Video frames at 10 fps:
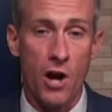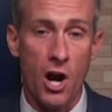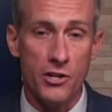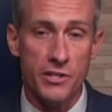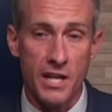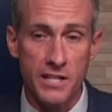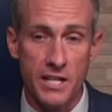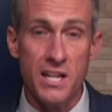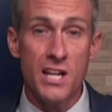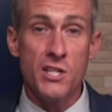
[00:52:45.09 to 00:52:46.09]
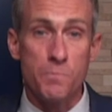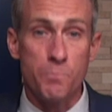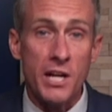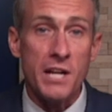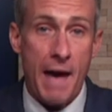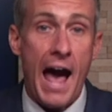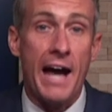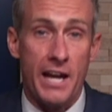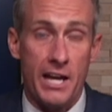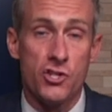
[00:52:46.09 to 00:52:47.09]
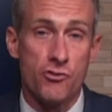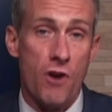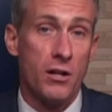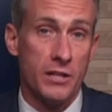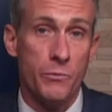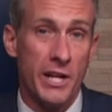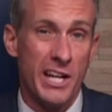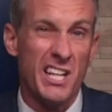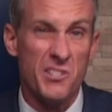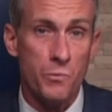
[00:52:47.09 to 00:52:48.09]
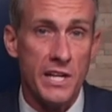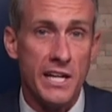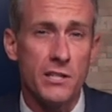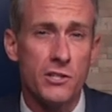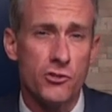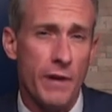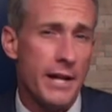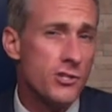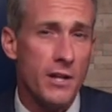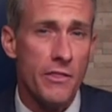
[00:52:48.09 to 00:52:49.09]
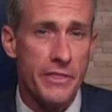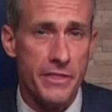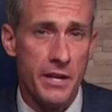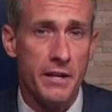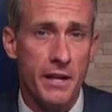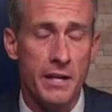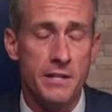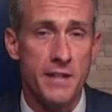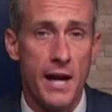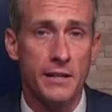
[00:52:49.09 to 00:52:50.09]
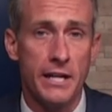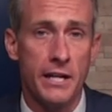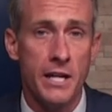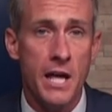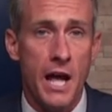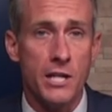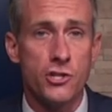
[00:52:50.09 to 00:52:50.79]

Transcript: The heart doesn't spring back as strongly when it gets weak and stretched and thin and dilated.